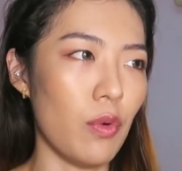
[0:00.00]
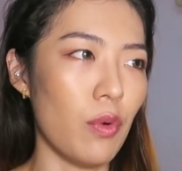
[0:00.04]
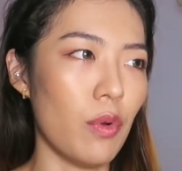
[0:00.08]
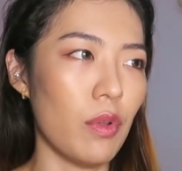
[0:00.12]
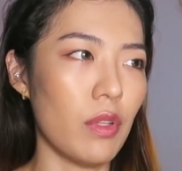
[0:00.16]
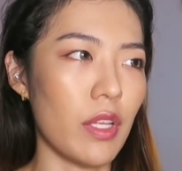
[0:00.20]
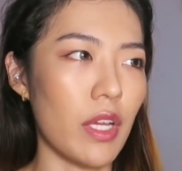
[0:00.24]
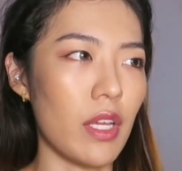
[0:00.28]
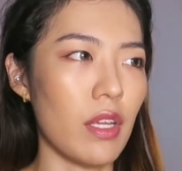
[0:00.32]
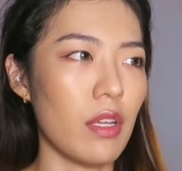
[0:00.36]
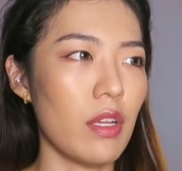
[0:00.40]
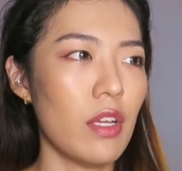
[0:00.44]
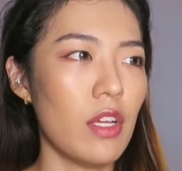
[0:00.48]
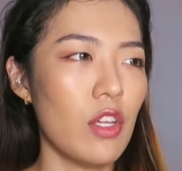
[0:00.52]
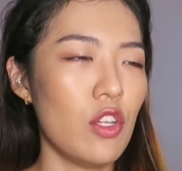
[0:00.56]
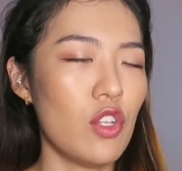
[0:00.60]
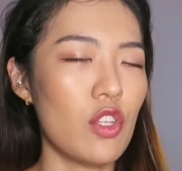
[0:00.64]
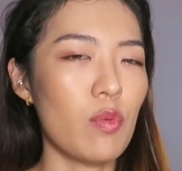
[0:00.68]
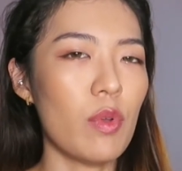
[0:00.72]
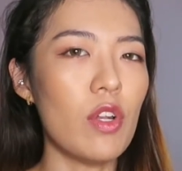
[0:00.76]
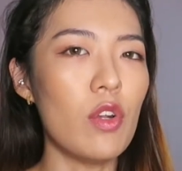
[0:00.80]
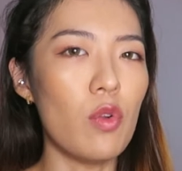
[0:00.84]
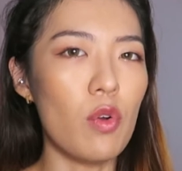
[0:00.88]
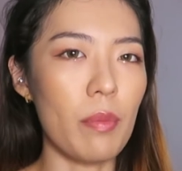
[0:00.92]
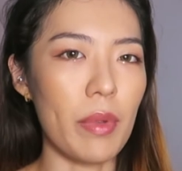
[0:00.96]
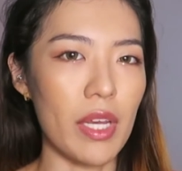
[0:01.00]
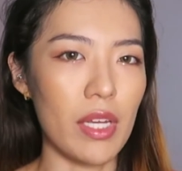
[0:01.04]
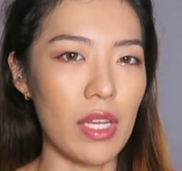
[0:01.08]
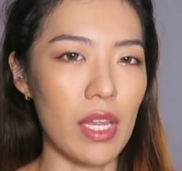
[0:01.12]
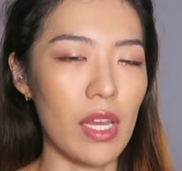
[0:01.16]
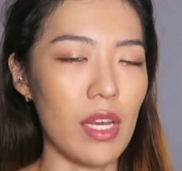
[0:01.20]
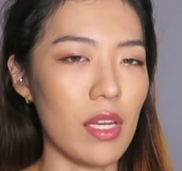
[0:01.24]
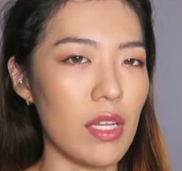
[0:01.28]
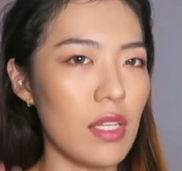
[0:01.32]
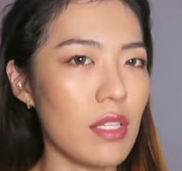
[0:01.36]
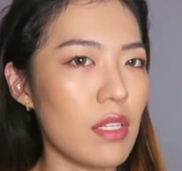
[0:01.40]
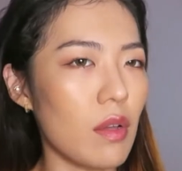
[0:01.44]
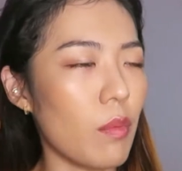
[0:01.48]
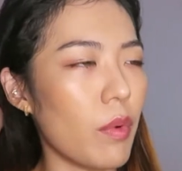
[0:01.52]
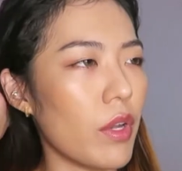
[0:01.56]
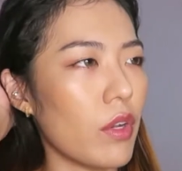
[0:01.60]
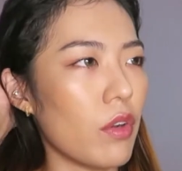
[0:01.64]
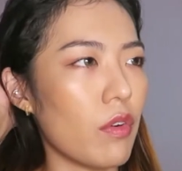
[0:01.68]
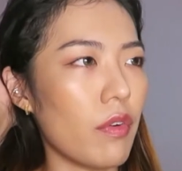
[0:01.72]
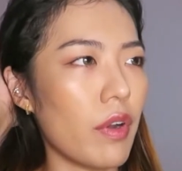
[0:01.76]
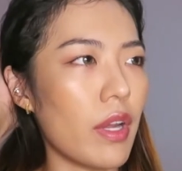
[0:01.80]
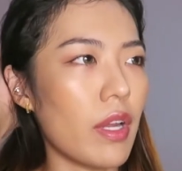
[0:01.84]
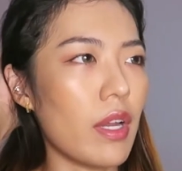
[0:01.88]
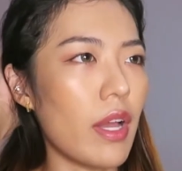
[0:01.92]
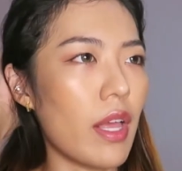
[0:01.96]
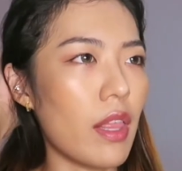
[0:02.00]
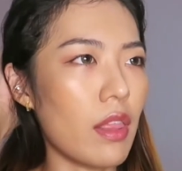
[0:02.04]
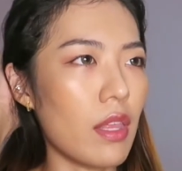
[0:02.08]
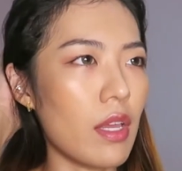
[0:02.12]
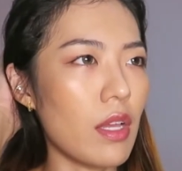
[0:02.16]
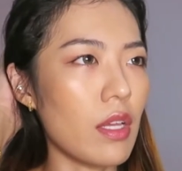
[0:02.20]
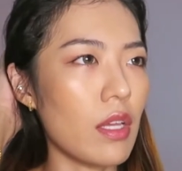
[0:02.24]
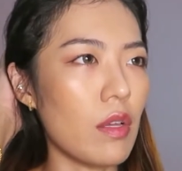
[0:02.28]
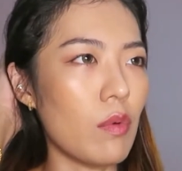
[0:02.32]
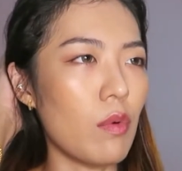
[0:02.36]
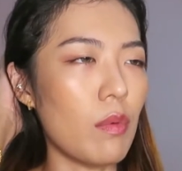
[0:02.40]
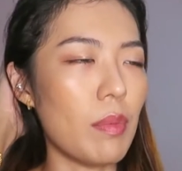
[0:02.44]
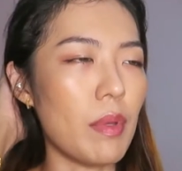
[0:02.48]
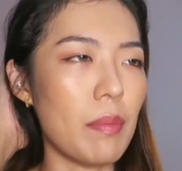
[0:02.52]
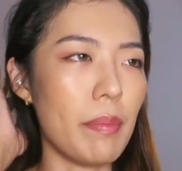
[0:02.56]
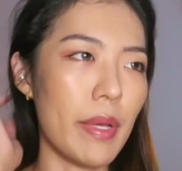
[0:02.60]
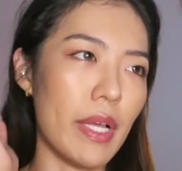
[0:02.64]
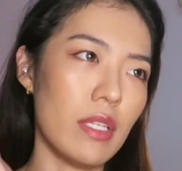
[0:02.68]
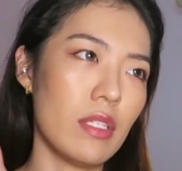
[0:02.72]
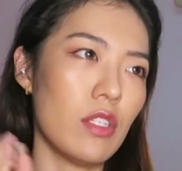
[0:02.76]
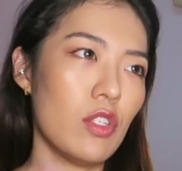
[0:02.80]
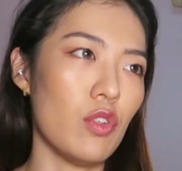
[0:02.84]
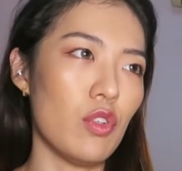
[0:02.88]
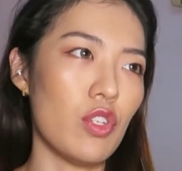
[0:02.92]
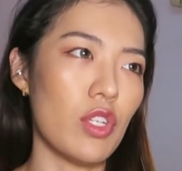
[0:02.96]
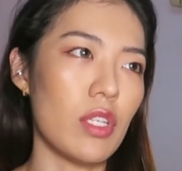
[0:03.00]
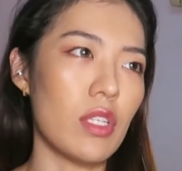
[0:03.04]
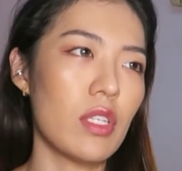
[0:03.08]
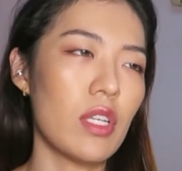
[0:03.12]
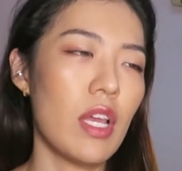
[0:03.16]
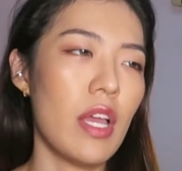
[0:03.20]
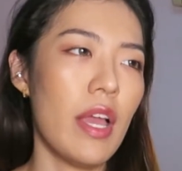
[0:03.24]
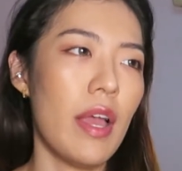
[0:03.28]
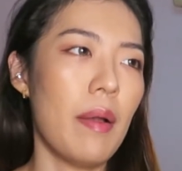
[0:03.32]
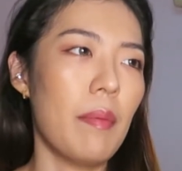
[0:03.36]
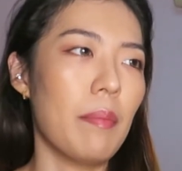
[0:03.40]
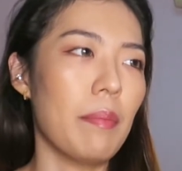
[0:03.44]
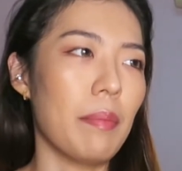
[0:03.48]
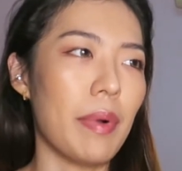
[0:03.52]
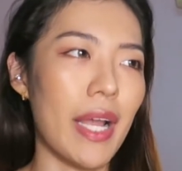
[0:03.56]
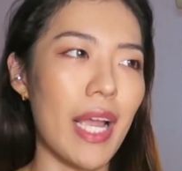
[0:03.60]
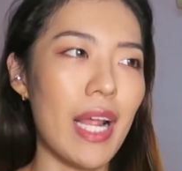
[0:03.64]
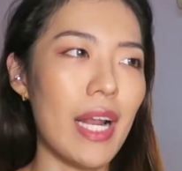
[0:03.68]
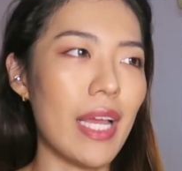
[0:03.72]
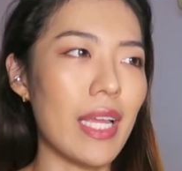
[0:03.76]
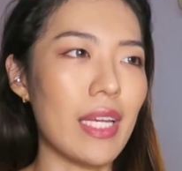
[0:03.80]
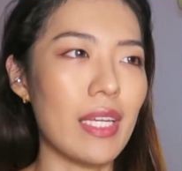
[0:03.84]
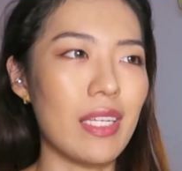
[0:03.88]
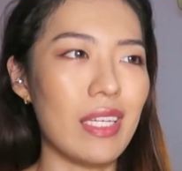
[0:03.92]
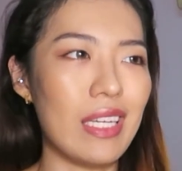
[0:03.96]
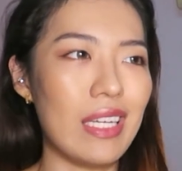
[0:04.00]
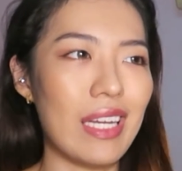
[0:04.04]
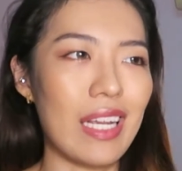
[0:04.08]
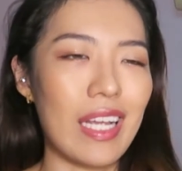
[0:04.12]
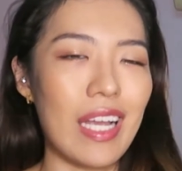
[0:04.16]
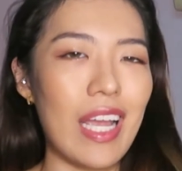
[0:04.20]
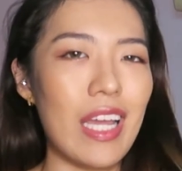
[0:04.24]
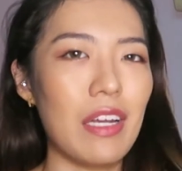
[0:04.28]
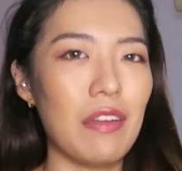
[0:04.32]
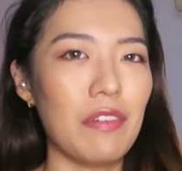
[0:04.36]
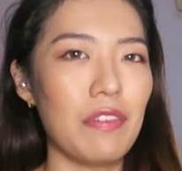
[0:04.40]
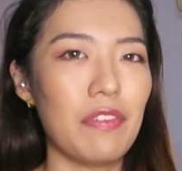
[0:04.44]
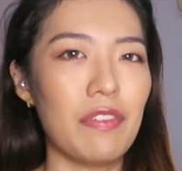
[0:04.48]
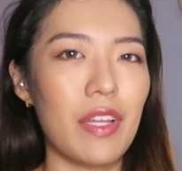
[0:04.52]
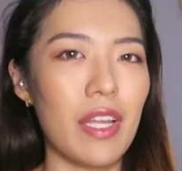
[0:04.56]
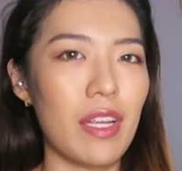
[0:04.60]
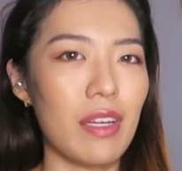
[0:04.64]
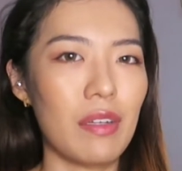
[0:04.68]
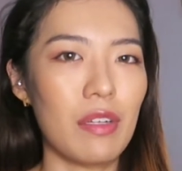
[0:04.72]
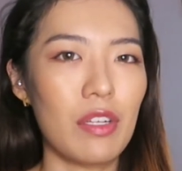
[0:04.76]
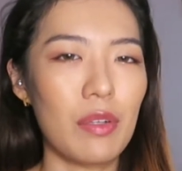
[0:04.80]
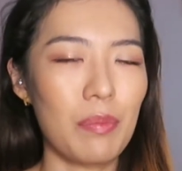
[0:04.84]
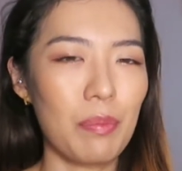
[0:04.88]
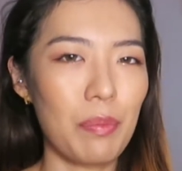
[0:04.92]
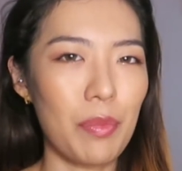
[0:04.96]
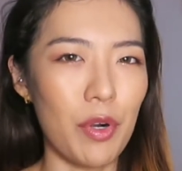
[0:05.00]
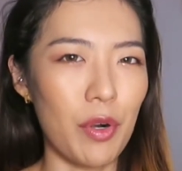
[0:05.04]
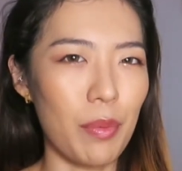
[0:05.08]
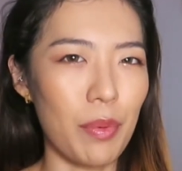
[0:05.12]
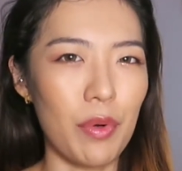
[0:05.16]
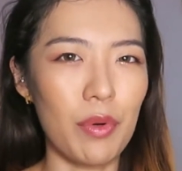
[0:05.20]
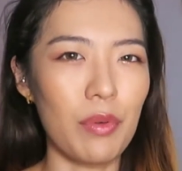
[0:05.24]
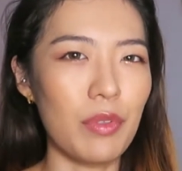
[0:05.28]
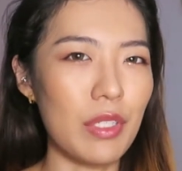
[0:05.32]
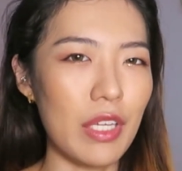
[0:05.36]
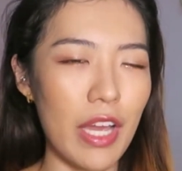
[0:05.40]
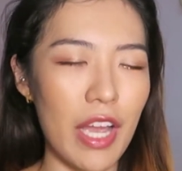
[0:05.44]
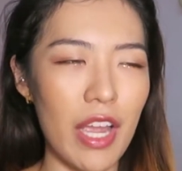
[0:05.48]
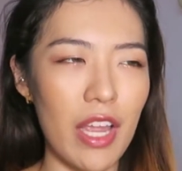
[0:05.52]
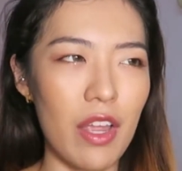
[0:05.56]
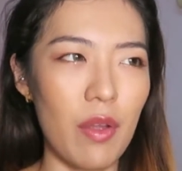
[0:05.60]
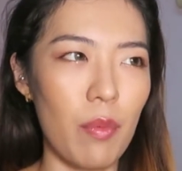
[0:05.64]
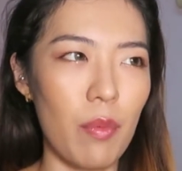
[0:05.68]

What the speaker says: like just want low maintenance and whatnot, right, I think it would be best you just buy like the kind of like purple dye or